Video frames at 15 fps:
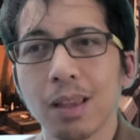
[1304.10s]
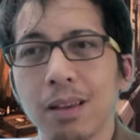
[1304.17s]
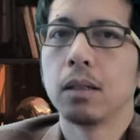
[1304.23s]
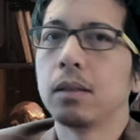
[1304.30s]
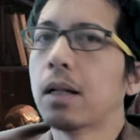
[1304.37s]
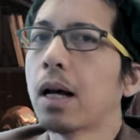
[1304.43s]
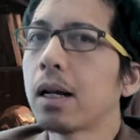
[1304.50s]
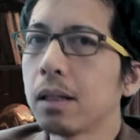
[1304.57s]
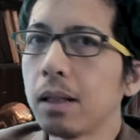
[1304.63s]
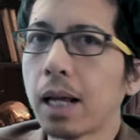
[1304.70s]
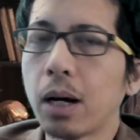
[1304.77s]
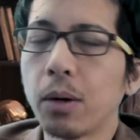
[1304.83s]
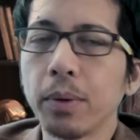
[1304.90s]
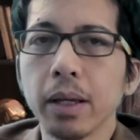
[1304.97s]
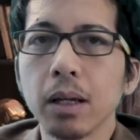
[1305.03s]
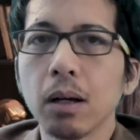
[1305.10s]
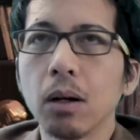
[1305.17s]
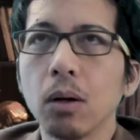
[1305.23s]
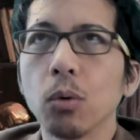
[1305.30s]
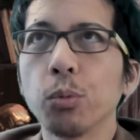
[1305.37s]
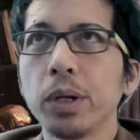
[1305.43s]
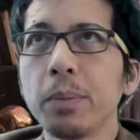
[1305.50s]
Not allowing
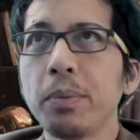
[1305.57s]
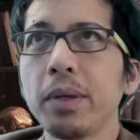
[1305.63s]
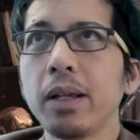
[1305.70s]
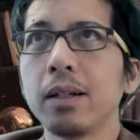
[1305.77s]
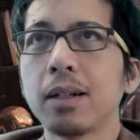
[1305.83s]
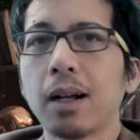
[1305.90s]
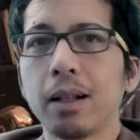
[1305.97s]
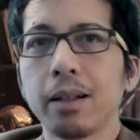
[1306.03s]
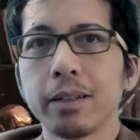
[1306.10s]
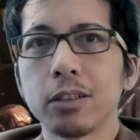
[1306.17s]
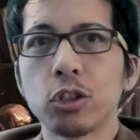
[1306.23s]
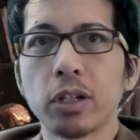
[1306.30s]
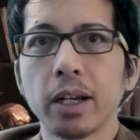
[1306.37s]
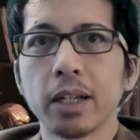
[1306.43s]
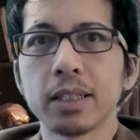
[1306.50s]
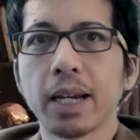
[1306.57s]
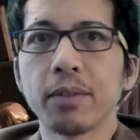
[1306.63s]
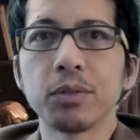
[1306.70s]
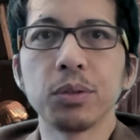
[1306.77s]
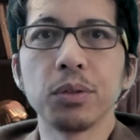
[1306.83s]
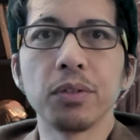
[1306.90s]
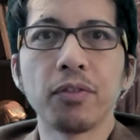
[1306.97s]
repeat knowledge checks
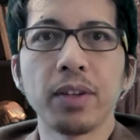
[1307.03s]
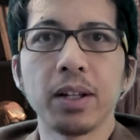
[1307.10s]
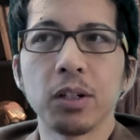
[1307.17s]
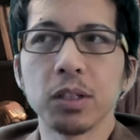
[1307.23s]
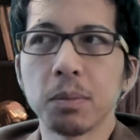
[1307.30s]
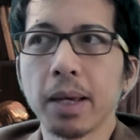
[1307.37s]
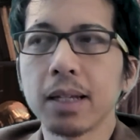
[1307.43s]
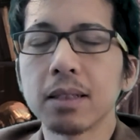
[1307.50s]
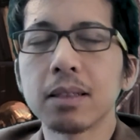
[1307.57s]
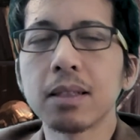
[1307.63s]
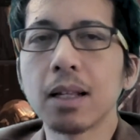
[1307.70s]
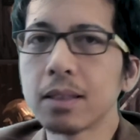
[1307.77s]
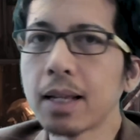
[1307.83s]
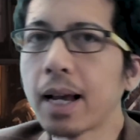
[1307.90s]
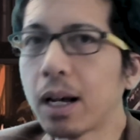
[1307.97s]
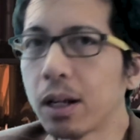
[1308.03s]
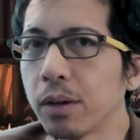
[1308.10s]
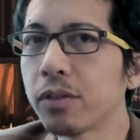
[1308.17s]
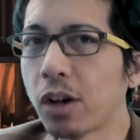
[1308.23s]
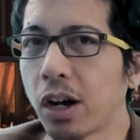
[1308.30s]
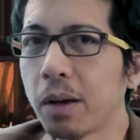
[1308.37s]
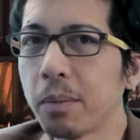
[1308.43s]
after you failed makes sense out
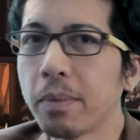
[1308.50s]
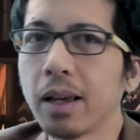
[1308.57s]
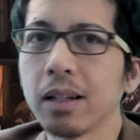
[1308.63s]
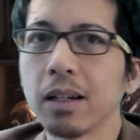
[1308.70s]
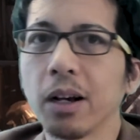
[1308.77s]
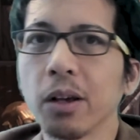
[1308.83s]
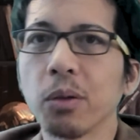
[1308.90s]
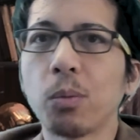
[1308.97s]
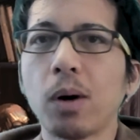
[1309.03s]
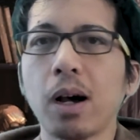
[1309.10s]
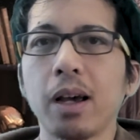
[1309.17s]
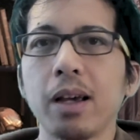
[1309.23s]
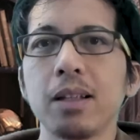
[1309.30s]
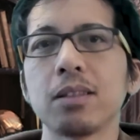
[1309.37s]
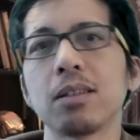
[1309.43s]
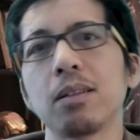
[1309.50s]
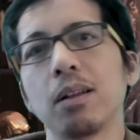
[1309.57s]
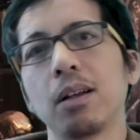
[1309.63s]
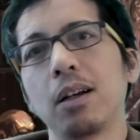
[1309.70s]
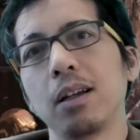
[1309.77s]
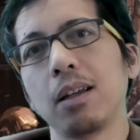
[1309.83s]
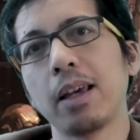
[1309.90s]
of combat. Otherwise,
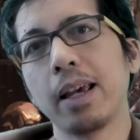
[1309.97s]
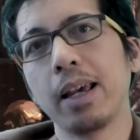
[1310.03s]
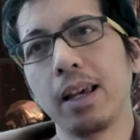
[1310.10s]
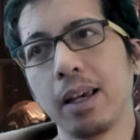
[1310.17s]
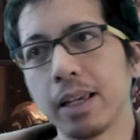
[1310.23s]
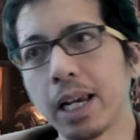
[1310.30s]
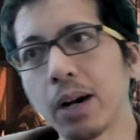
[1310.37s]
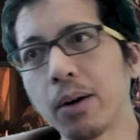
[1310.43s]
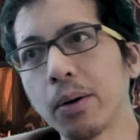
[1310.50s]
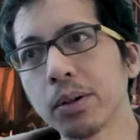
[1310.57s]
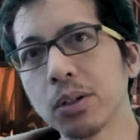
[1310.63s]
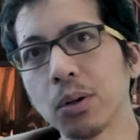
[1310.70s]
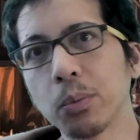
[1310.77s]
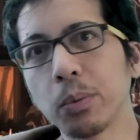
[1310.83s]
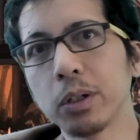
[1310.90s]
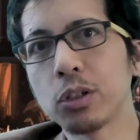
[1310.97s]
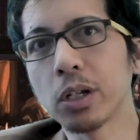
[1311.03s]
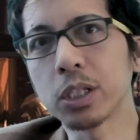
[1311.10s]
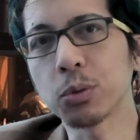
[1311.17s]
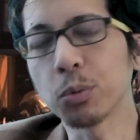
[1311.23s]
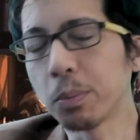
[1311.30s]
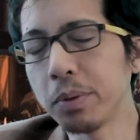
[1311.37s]
a character would
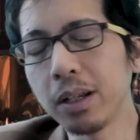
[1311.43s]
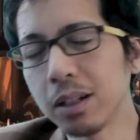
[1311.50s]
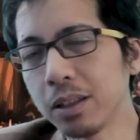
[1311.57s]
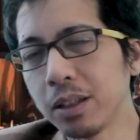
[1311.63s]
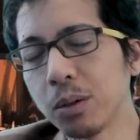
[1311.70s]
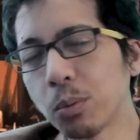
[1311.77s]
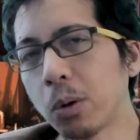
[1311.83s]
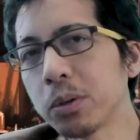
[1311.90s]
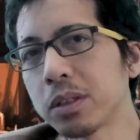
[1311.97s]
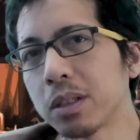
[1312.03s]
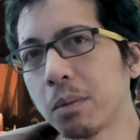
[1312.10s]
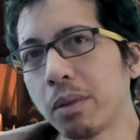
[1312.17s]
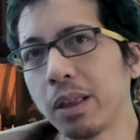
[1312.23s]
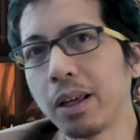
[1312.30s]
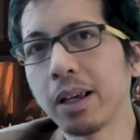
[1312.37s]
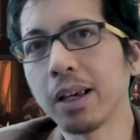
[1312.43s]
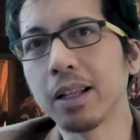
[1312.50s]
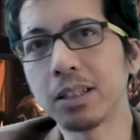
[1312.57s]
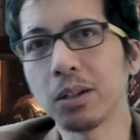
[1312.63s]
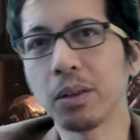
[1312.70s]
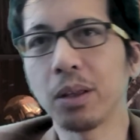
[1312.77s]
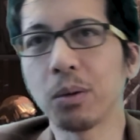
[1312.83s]
just repeatedly roll something
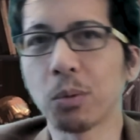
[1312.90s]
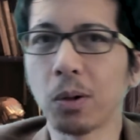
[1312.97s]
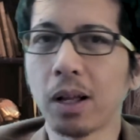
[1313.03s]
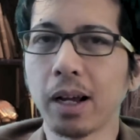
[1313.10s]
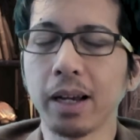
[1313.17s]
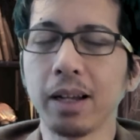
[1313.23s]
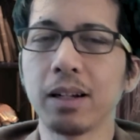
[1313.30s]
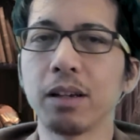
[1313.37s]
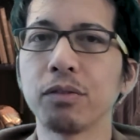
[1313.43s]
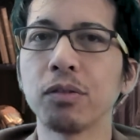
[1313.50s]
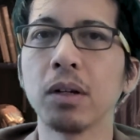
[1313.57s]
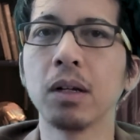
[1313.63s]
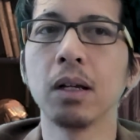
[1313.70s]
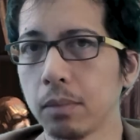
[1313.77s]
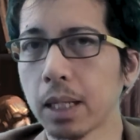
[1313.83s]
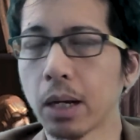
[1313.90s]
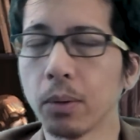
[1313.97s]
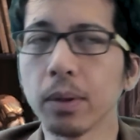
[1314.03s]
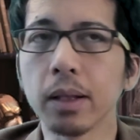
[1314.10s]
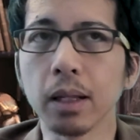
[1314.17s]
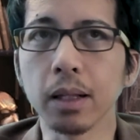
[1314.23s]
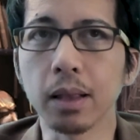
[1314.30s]
until they roll high enough. Now,
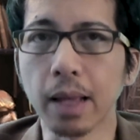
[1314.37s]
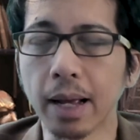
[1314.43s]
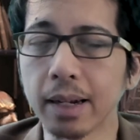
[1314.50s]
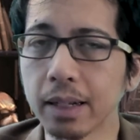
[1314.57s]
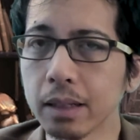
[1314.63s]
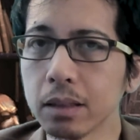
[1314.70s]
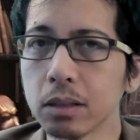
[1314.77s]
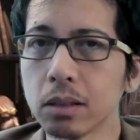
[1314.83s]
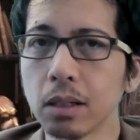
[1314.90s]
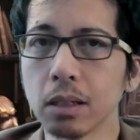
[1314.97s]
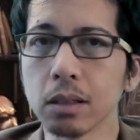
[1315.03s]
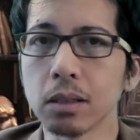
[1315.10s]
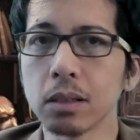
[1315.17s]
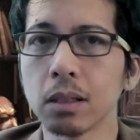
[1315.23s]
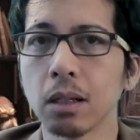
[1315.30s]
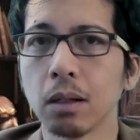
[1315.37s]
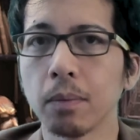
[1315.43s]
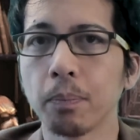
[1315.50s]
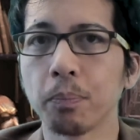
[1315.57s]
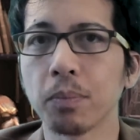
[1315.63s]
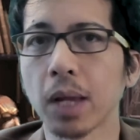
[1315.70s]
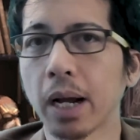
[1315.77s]
in that instance,
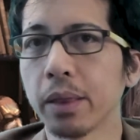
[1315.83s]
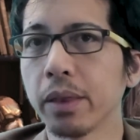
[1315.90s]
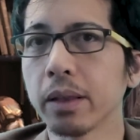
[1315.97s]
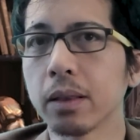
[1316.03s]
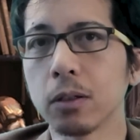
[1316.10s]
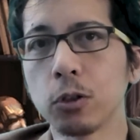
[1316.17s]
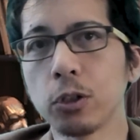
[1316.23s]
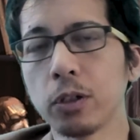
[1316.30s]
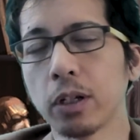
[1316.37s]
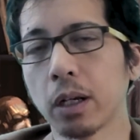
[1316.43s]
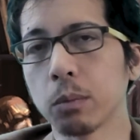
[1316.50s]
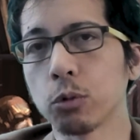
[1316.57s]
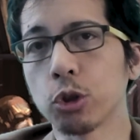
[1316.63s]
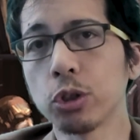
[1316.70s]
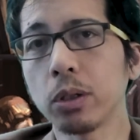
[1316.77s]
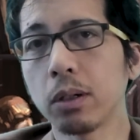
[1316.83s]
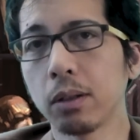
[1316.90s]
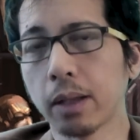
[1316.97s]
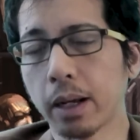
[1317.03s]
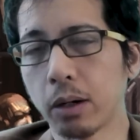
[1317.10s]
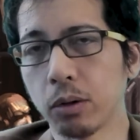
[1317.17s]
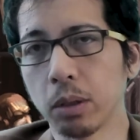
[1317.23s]
I think the GM should
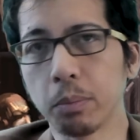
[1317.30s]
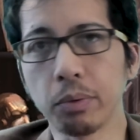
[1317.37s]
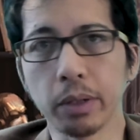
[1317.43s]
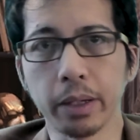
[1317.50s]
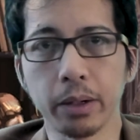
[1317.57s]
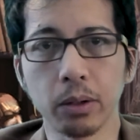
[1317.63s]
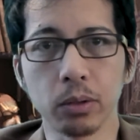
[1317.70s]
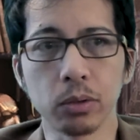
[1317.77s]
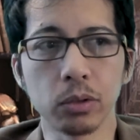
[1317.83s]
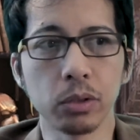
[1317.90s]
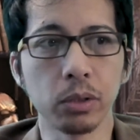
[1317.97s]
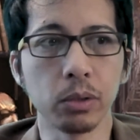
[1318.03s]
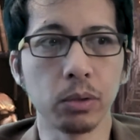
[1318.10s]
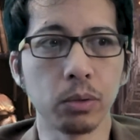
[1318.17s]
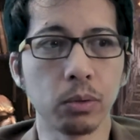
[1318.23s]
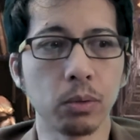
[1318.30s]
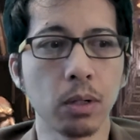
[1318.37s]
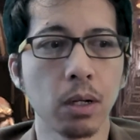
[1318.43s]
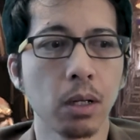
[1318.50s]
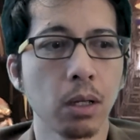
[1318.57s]
allow a player to